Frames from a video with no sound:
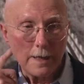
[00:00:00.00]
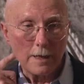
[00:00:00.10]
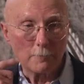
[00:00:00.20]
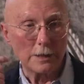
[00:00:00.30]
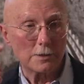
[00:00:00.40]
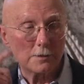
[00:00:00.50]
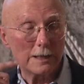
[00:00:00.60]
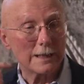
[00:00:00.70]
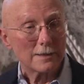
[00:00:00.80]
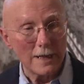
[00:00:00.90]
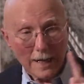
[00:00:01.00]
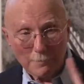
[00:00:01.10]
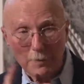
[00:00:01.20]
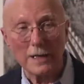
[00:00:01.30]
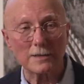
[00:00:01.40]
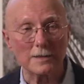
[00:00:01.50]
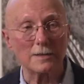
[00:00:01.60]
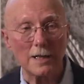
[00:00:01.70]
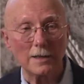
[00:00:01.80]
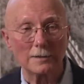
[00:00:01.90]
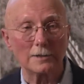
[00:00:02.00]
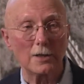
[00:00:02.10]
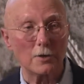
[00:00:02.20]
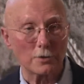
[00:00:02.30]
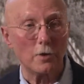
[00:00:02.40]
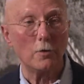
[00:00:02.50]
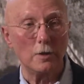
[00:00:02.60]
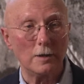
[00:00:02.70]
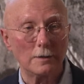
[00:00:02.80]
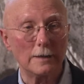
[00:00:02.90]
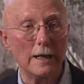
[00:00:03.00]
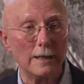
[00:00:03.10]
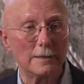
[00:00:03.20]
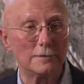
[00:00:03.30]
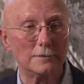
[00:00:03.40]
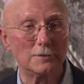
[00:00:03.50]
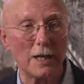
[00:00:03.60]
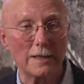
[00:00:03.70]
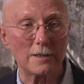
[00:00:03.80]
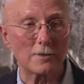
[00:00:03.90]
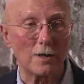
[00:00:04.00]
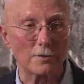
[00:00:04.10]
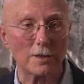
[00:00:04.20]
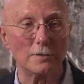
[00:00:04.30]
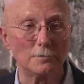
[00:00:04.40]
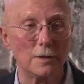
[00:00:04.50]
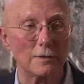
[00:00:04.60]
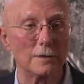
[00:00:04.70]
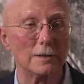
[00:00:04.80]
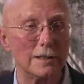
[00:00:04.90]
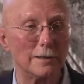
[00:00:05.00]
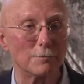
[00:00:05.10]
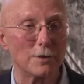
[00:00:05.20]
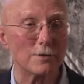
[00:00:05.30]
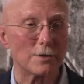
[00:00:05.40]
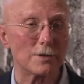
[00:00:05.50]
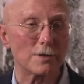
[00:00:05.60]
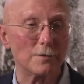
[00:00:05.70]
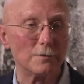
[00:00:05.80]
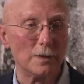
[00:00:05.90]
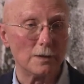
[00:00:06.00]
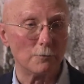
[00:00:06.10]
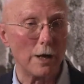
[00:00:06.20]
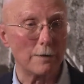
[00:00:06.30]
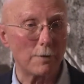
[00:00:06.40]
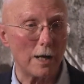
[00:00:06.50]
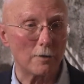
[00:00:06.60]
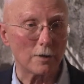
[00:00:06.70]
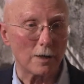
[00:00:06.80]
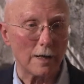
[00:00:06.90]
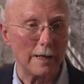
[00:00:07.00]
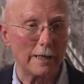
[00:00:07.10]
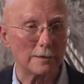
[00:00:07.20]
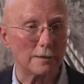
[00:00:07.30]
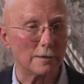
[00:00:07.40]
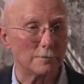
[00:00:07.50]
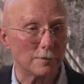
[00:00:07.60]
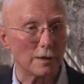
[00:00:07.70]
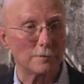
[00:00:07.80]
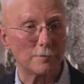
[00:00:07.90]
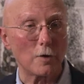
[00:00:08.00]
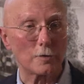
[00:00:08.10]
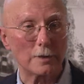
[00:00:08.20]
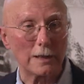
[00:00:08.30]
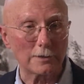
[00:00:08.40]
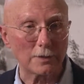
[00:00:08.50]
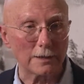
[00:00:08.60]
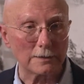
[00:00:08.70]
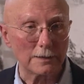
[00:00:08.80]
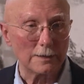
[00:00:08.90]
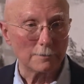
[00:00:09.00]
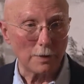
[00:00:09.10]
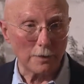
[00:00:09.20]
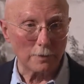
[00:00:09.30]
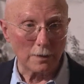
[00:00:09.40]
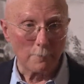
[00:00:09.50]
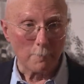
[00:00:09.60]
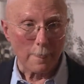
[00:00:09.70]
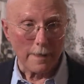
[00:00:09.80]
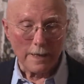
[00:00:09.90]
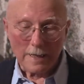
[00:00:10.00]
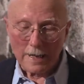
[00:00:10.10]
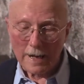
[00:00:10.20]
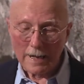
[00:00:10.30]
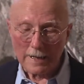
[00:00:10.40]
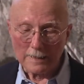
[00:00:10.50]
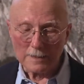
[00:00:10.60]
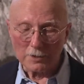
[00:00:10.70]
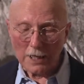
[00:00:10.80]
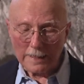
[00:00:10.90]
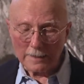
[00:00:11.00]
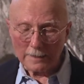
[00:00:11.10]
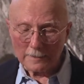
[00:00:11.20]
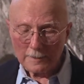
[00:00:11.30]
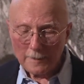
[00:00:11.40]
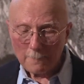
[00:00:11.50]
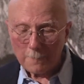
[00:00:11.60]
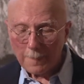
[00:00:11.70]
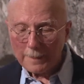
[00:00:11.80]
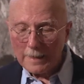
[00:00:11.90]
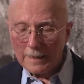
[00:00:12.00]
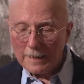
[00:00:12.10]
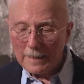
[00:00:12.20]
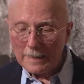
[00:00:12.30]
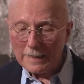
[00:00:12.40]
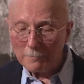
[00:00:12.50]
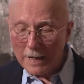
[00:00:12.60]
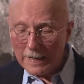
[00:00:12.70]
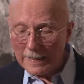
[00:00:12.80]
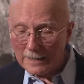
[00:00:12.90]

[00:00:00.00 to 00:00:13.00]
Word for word: which is not based entirely on coal. Uh, China is also one of the leading producers of wind power and of uh, photoelectric power. Uh, China, in my